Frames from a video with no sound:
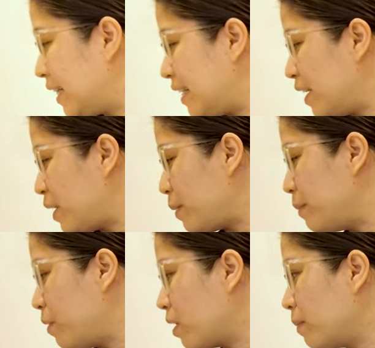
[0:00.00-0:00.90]
de
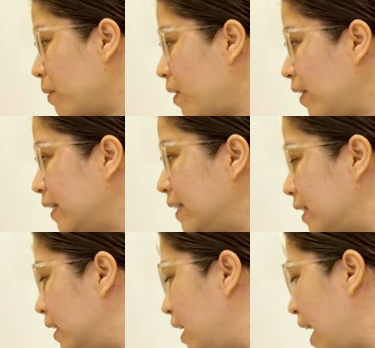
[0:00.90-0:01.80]
Marmont.
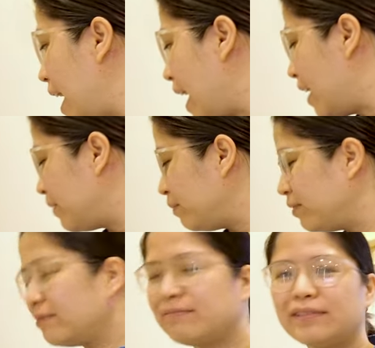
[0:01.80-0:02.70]
Ah!
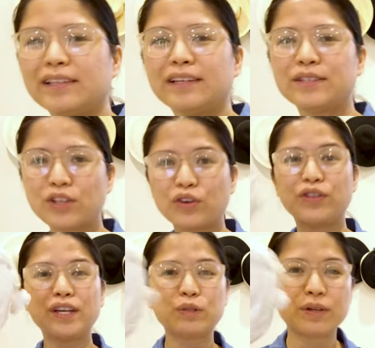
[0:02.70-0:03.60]
So
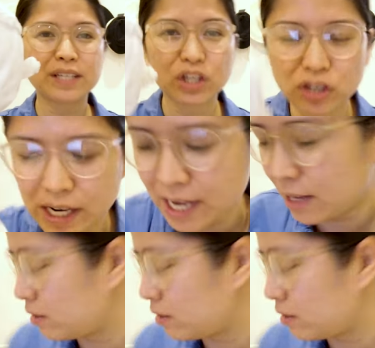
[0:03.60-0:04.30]
this was actually it.